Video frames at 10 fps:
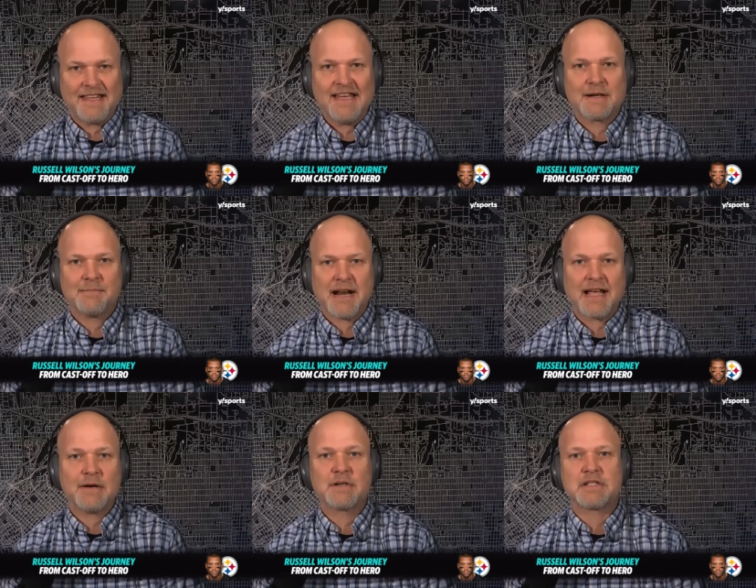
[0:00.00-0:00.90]
either, but I
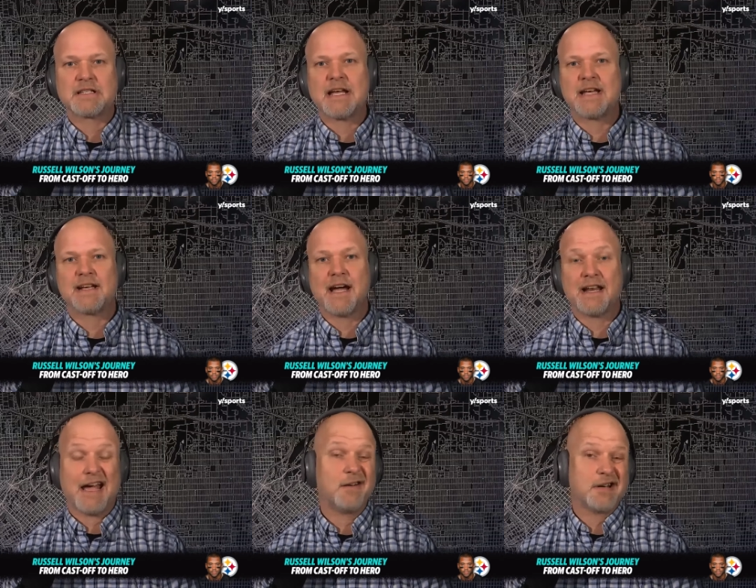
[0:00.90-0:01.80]
get what you're saying. And I,
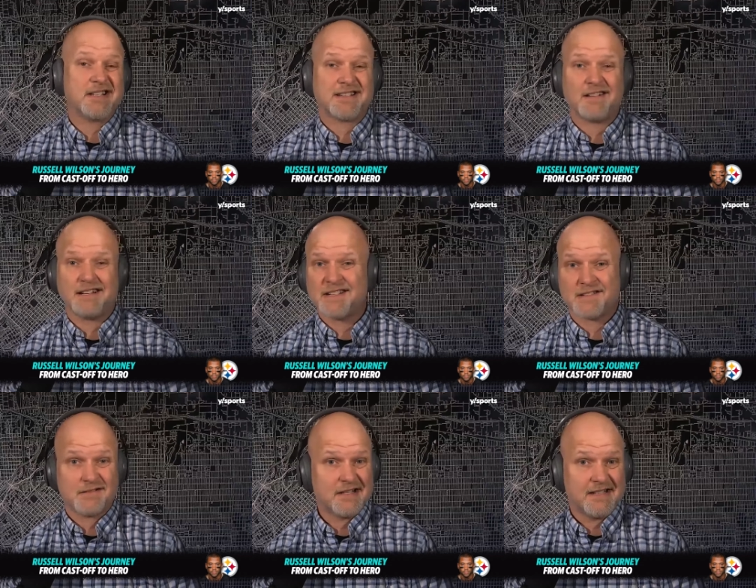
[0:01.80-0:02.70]
I don't necessarily
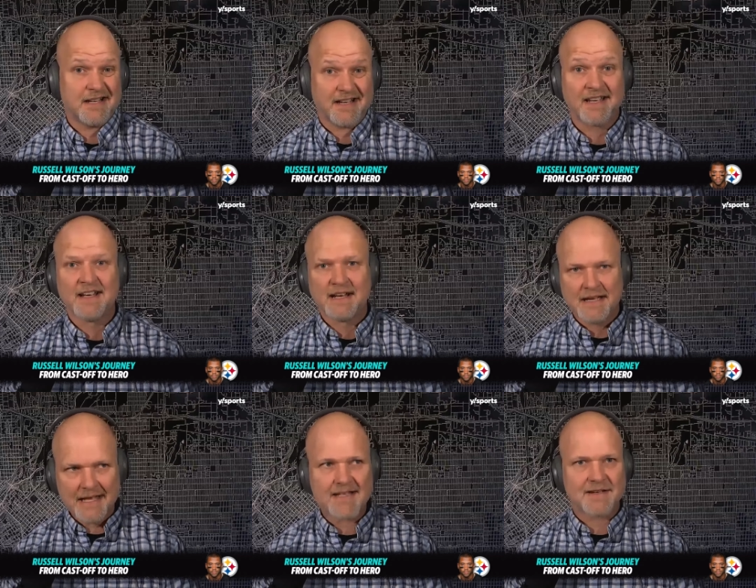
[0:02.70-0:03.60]
disagree. Like,
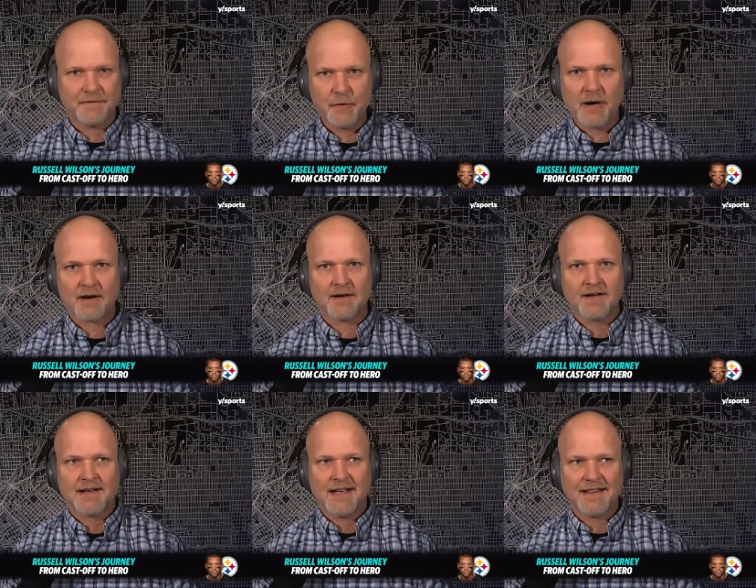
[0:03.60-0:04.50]
yes, if you are
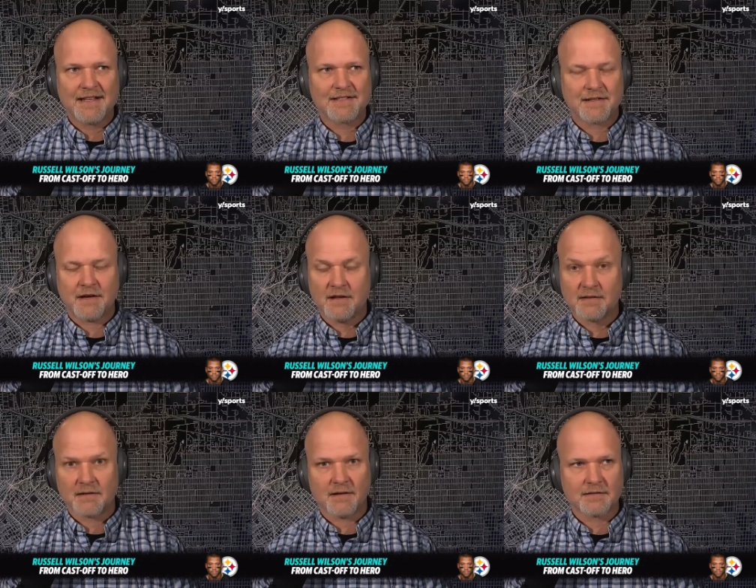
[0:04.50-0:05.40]
in this
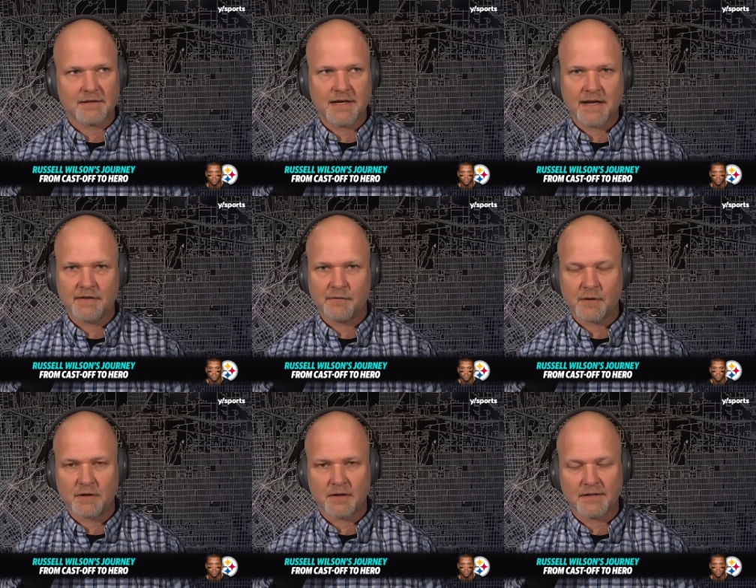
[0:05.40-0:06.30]
ultra, ultra negative
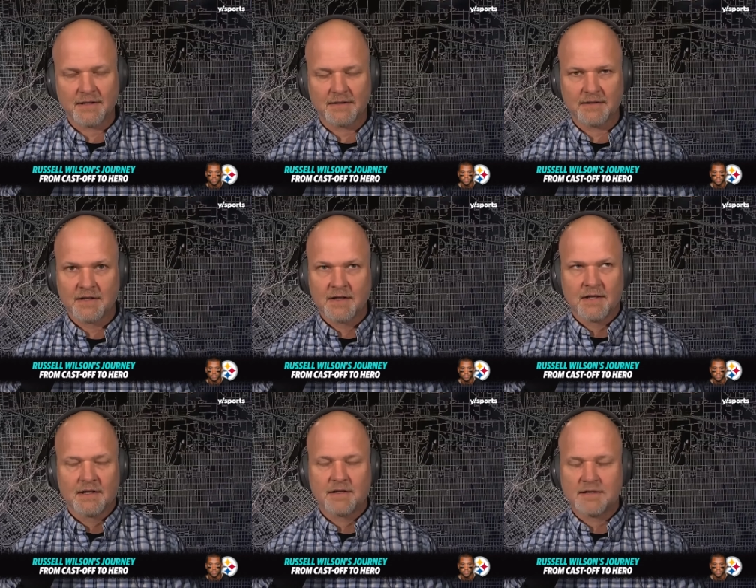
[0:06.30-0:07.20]
world, and
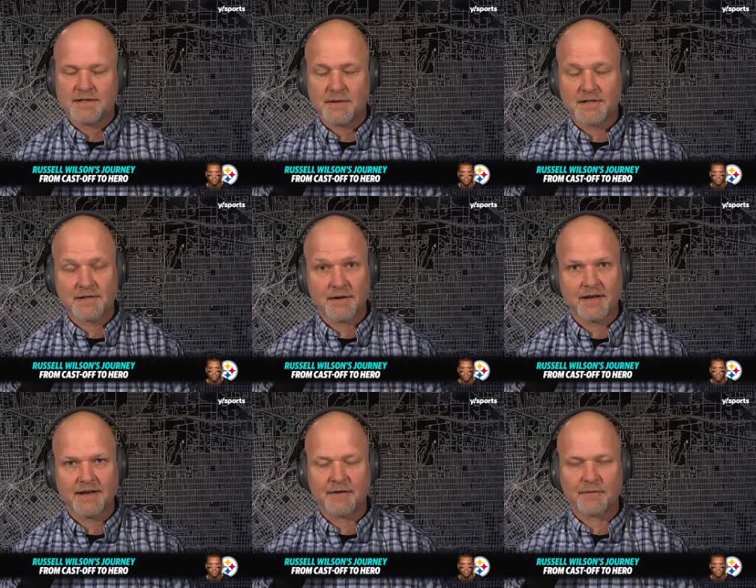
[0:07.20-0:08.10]
goodness knows it's only
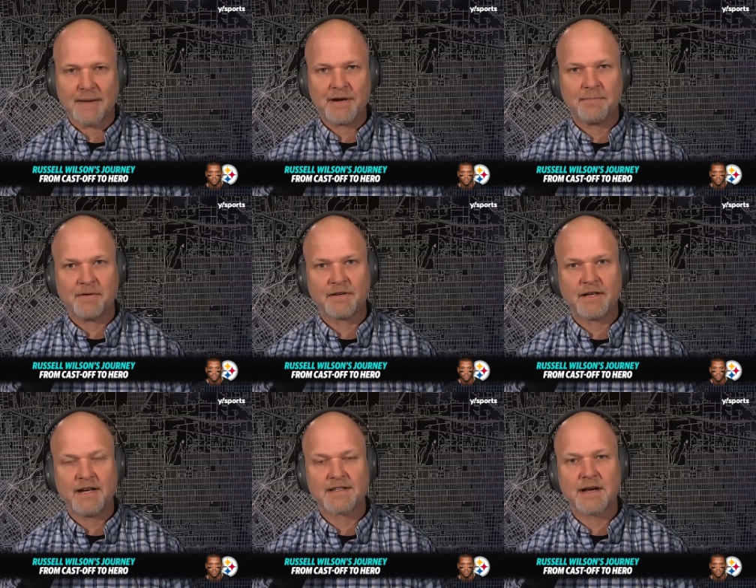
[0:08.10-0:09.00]
going to get ramped up over the
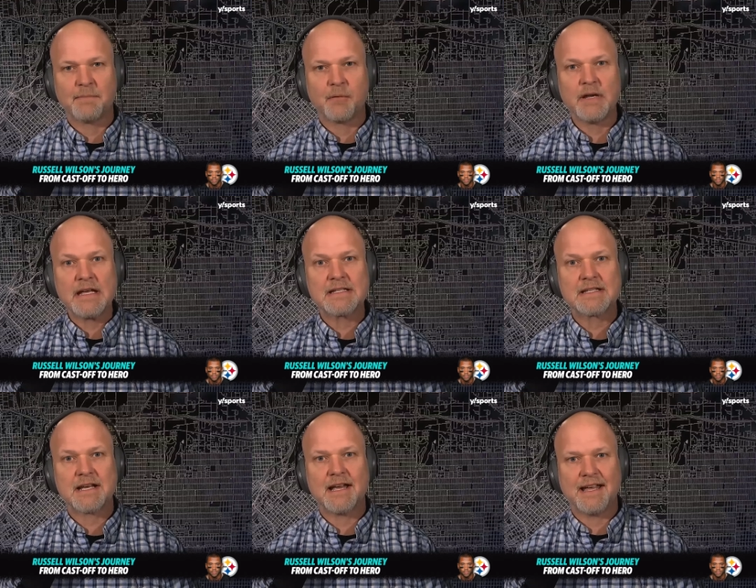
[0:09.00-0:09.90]
next couple of
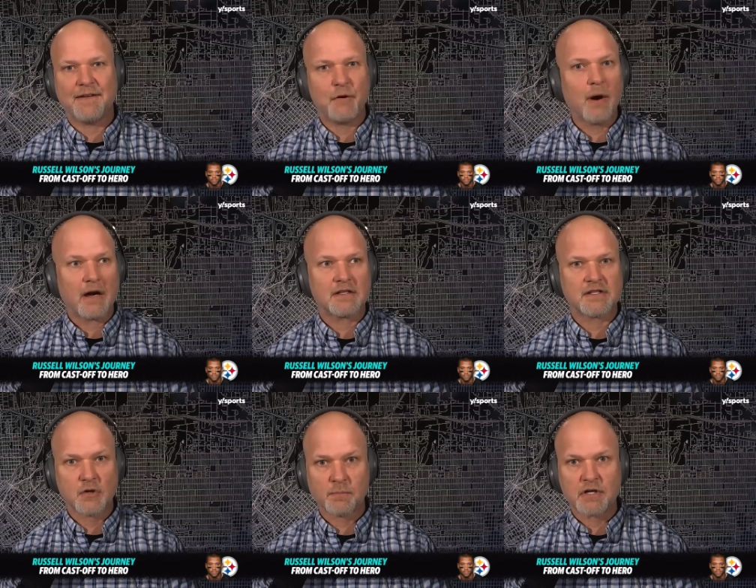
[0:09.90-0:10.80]
weeks, if you are
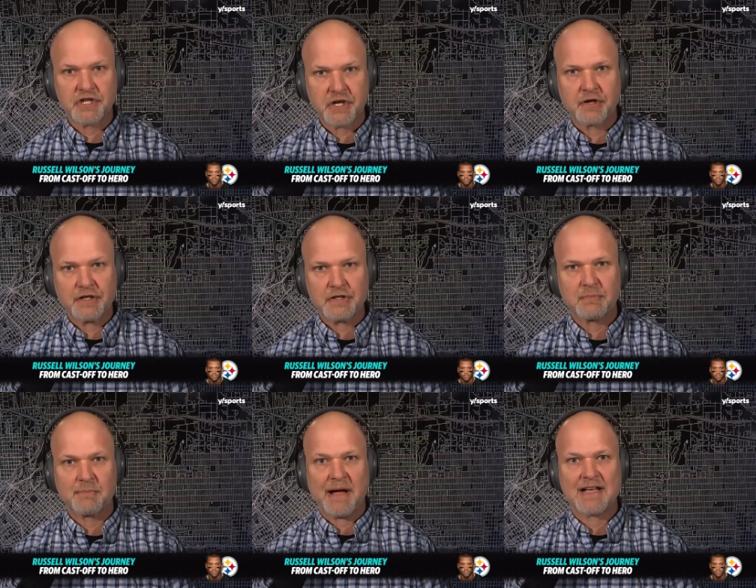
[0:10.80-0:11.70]
super cheery and
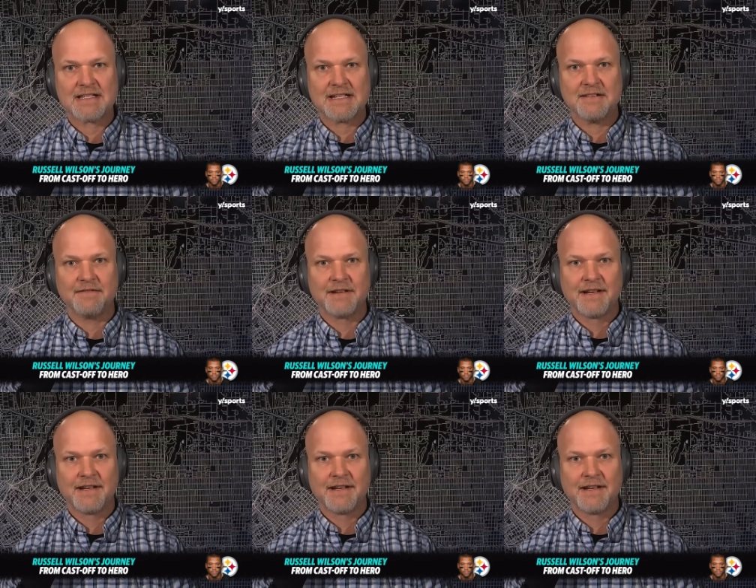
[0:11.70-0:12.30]
super positive,